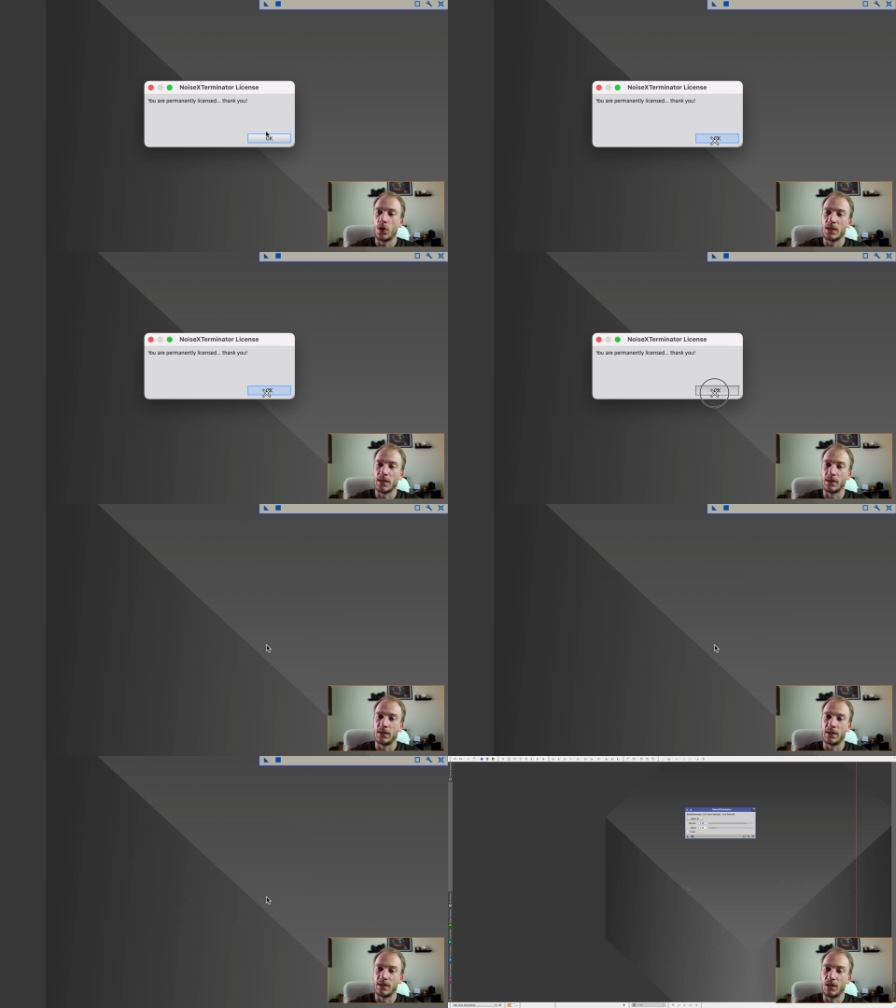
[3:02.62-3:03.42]
once
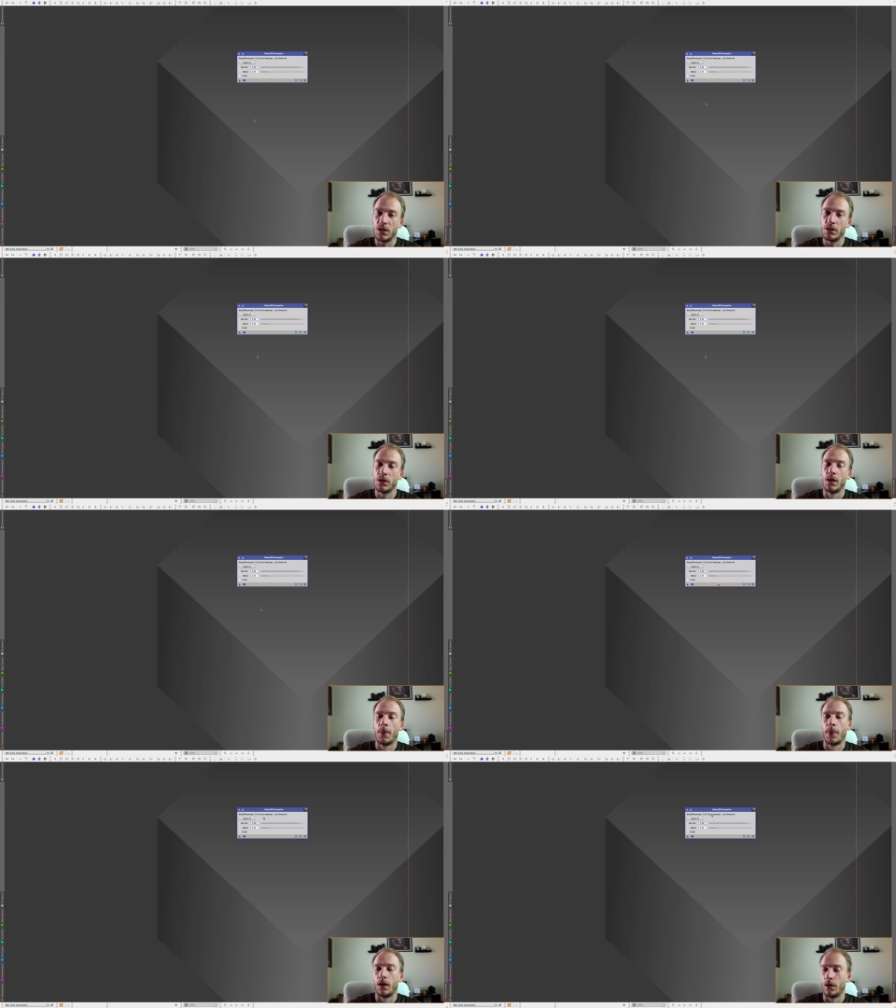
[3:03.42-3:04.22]
this is done,
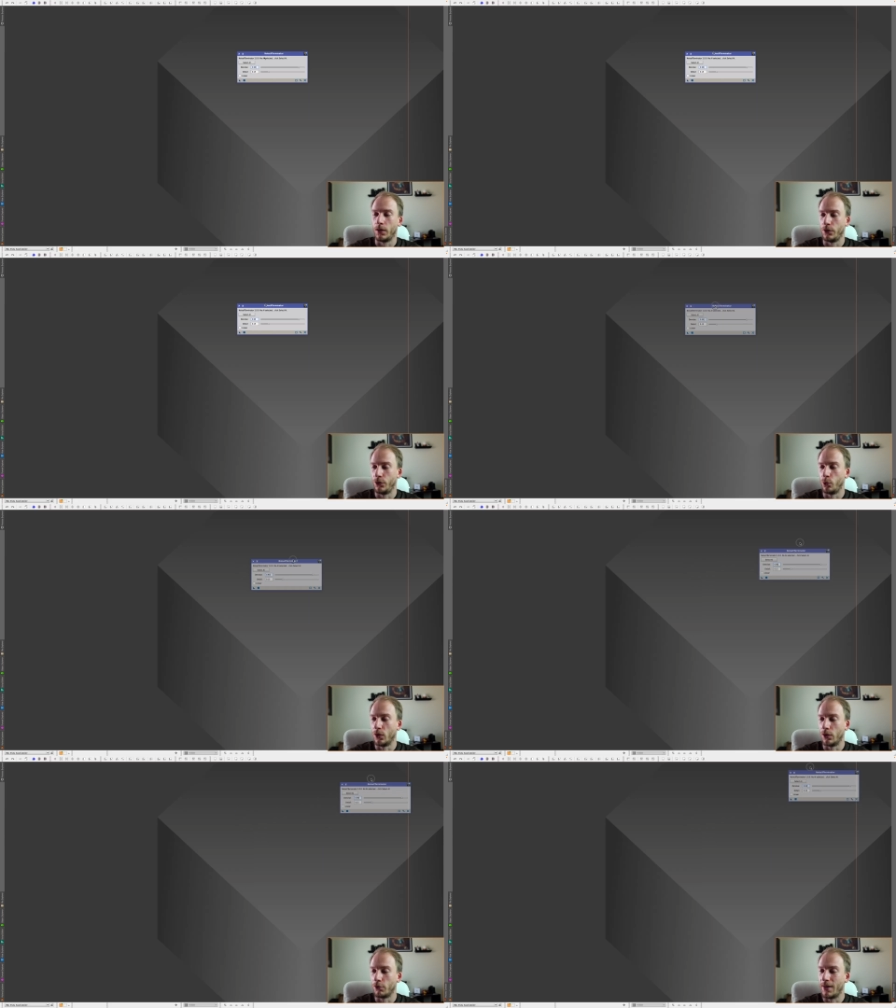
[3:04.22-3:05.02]
uh, you
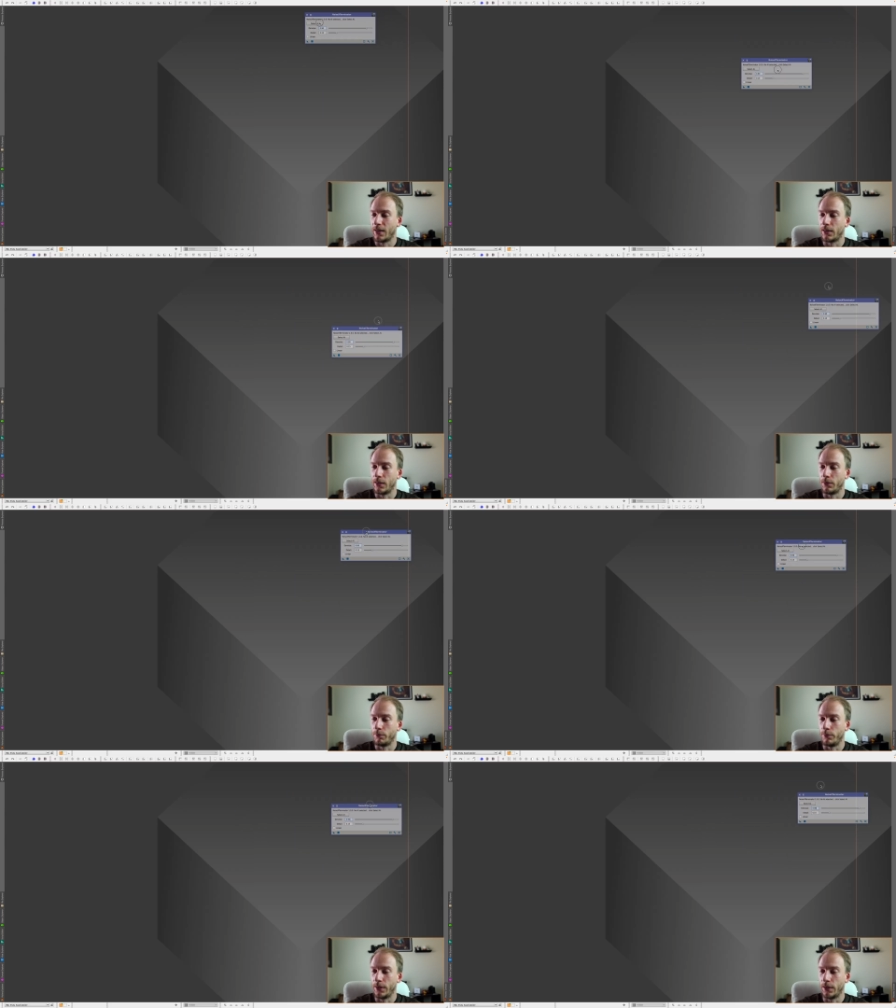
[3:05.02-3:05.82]
will automatically
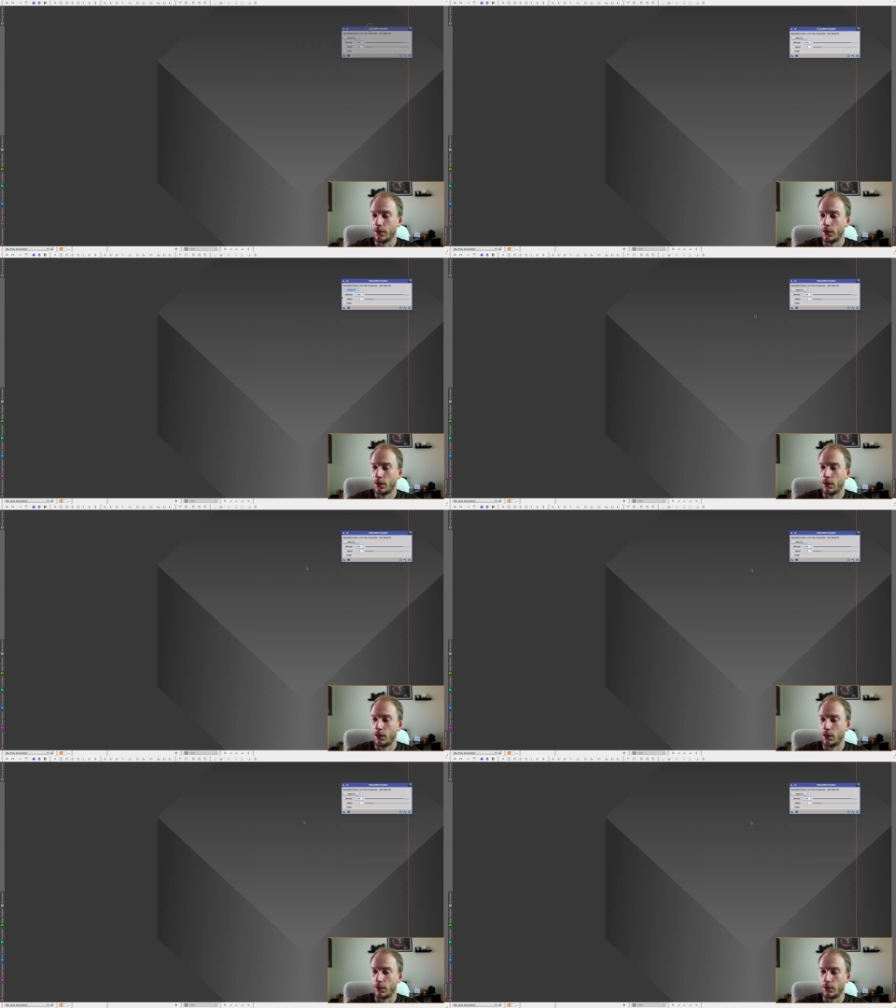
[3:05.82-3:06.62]
be
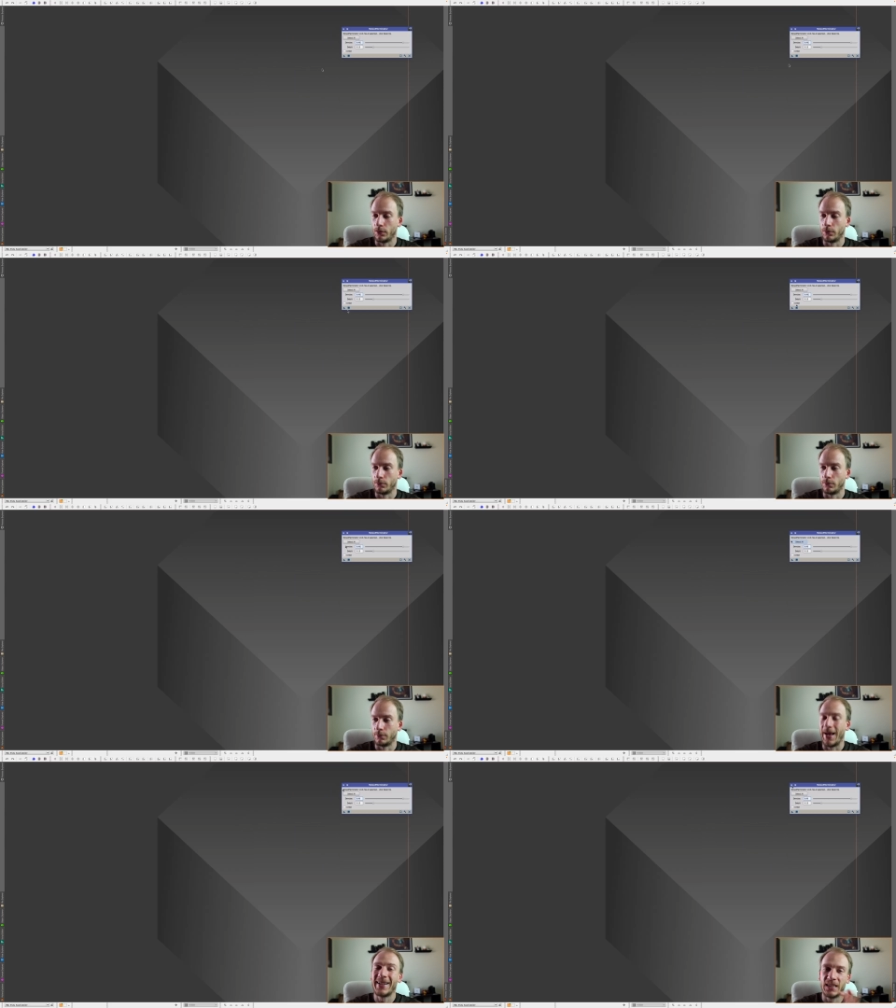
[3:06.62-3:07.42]
um,
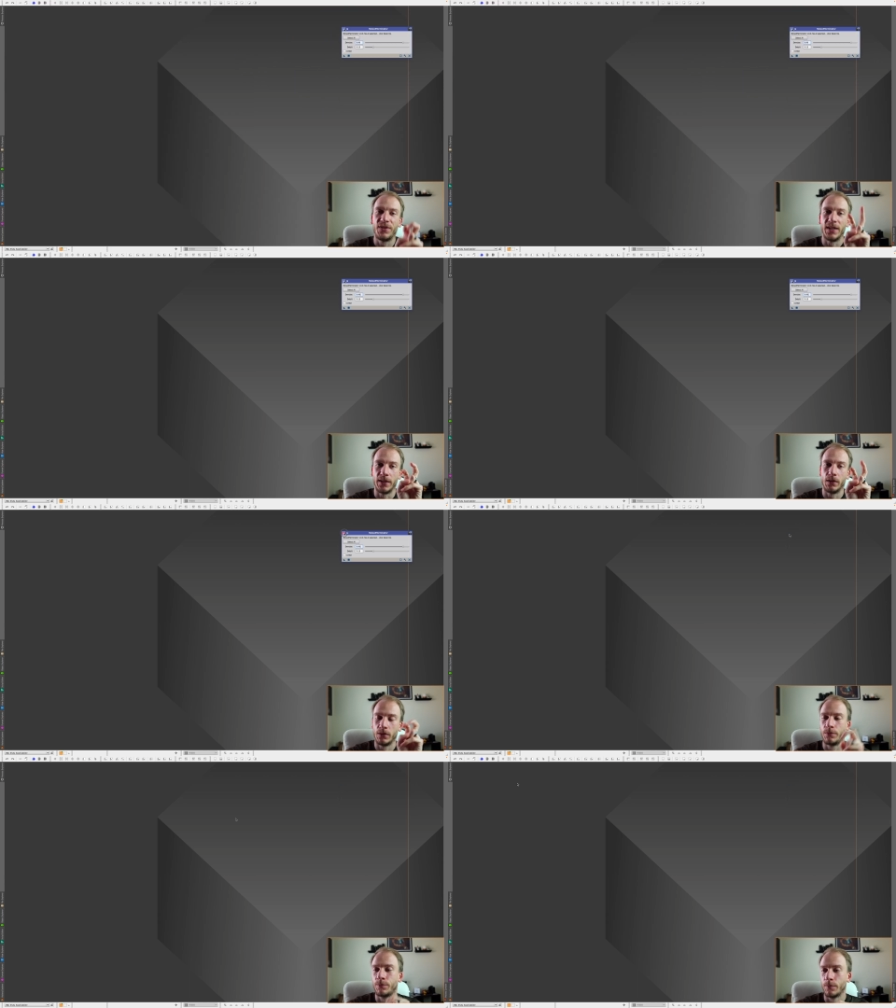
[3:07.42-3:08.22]
activated
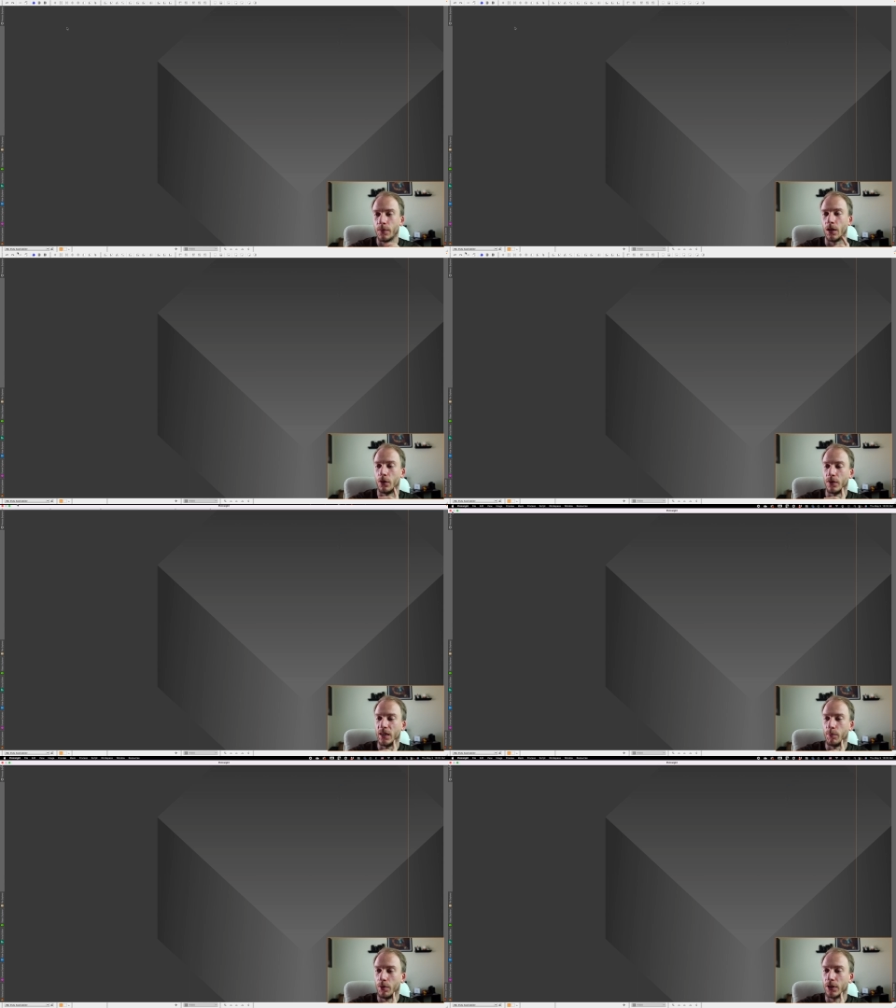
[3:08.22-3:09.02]
on
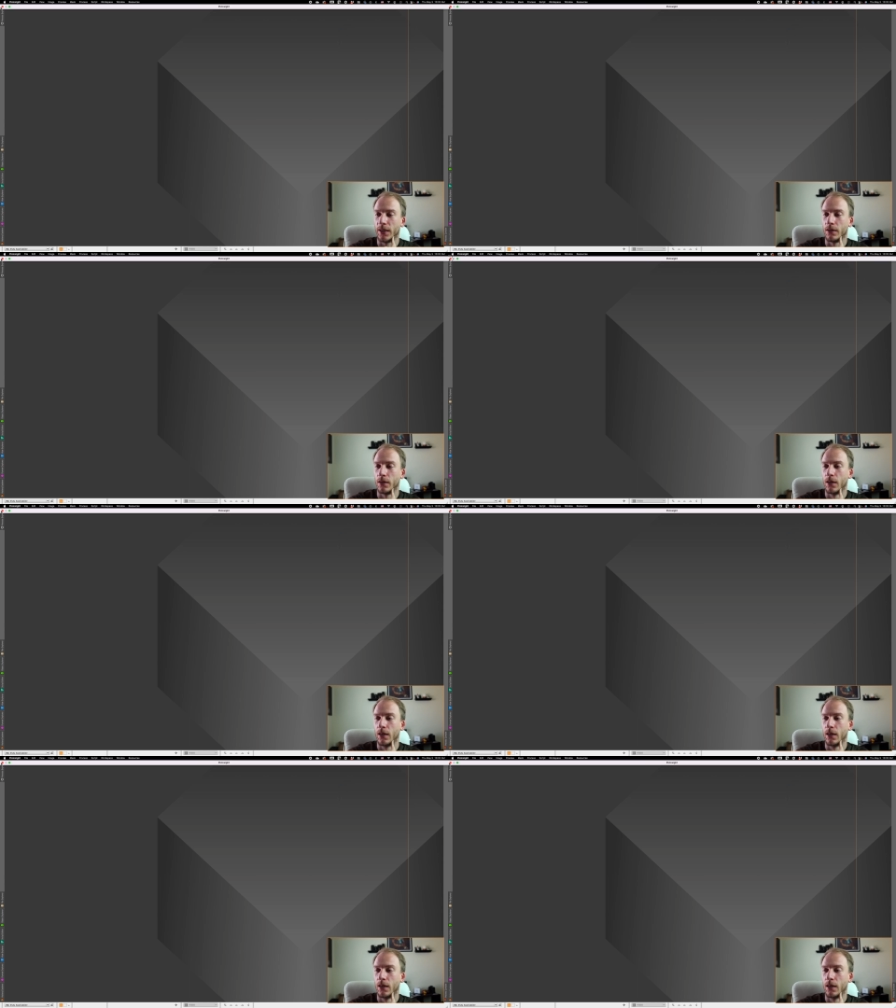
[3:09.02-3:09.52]
the plugin.